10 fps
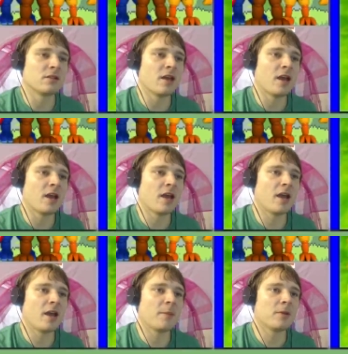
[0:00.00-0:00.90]

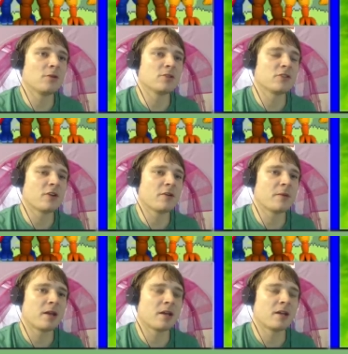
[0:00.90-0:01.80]
Yay, balloons for
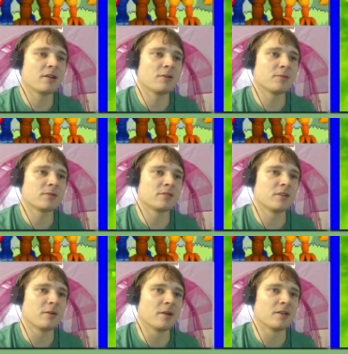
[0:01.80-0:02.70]
everybody. Nope,
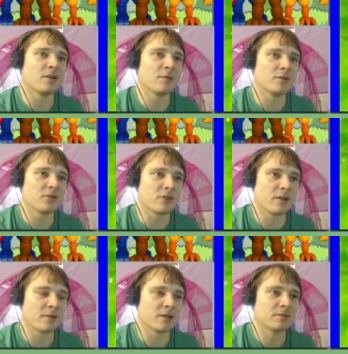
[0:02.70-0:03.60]
never mind, no balloons for
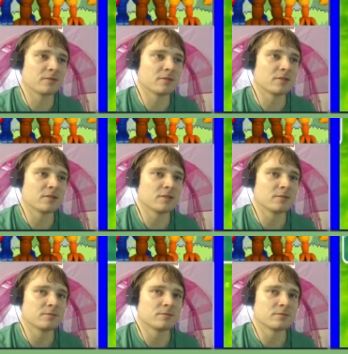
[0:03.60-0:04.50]
anybody.
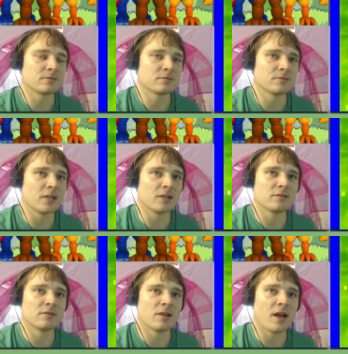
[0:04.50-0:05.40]
There.
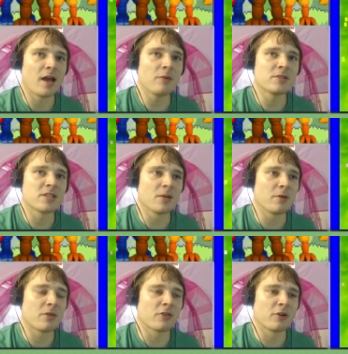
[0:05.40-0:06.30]
I would say
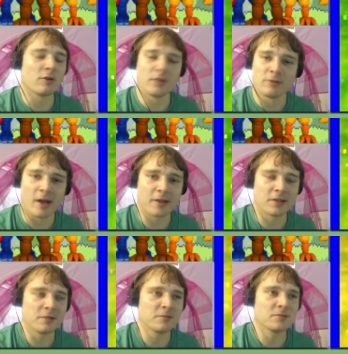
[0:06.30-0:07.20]
we thoroughly wrecked
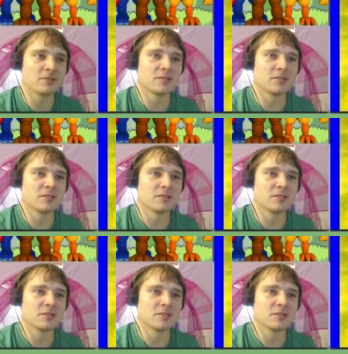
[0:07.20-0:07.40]
him.